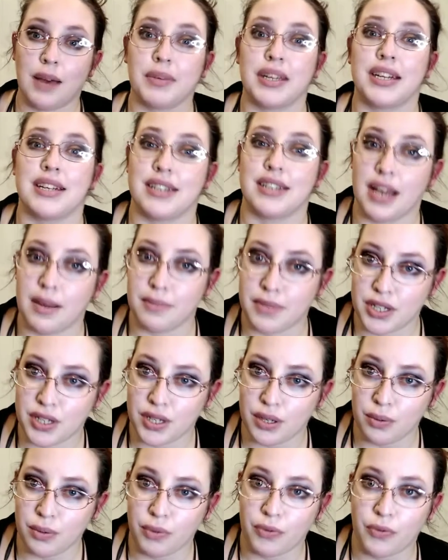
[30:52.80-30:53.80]
I'm gonna
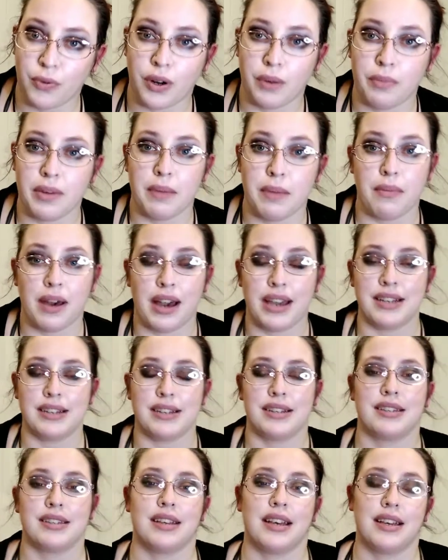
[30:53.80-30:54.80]
attempt to before my
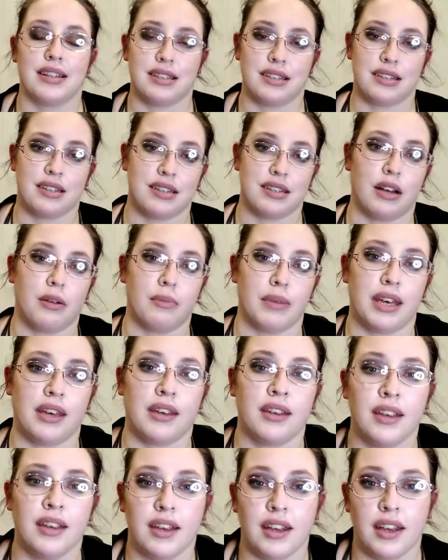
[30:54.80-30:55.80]
mind decides to tell
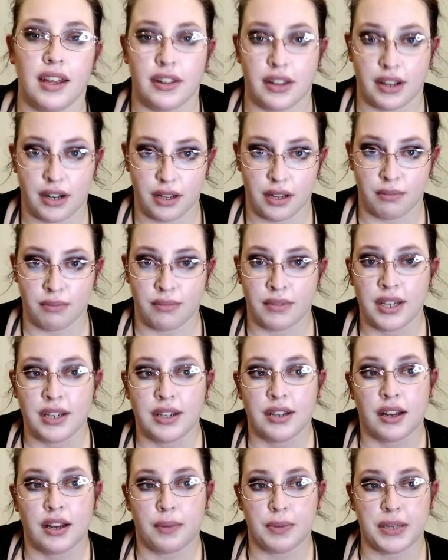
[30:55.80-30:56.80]
me that I'm
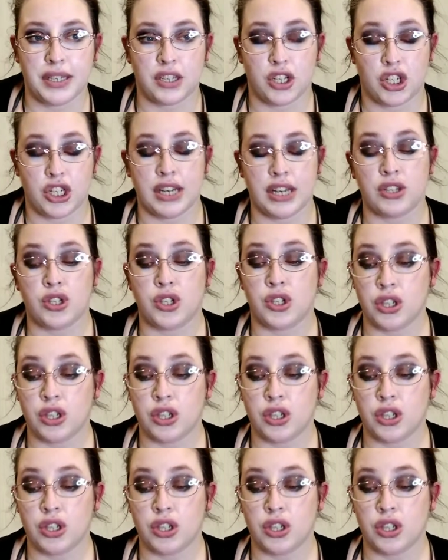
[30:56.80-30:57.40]
a piece of shit.